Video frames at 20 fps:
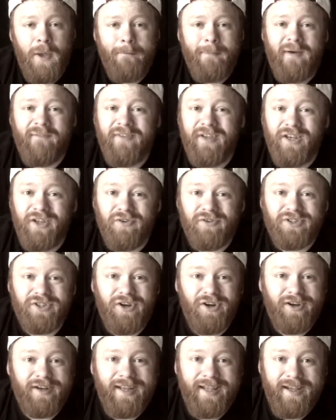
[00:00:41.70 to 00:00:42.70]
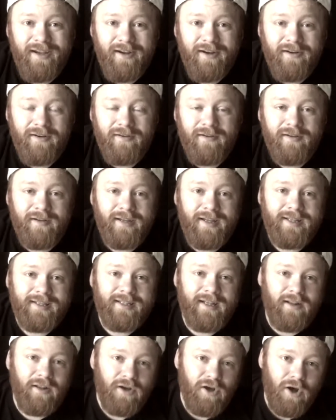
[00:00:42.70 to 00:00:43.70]
my videos on here
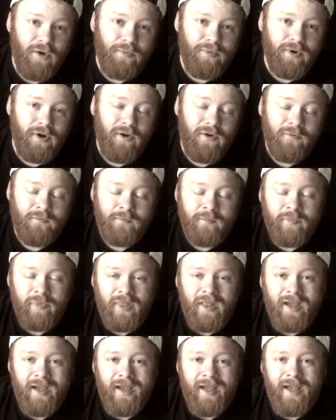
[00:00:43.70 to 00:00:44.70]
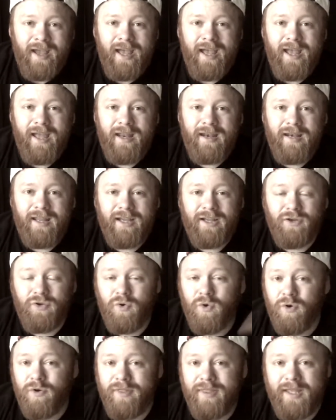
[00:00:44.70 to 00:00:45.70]
instead of the GoPro. And
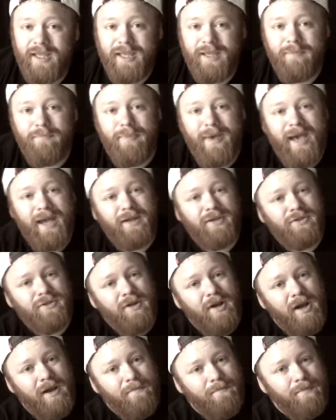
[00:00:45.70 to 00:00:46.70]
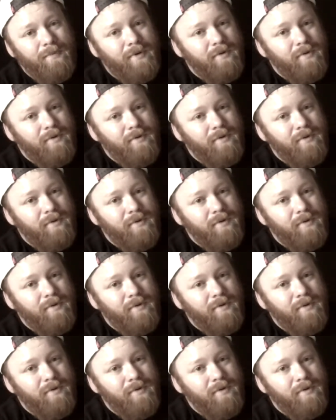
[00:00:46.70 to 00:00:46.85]
ignore the backdrop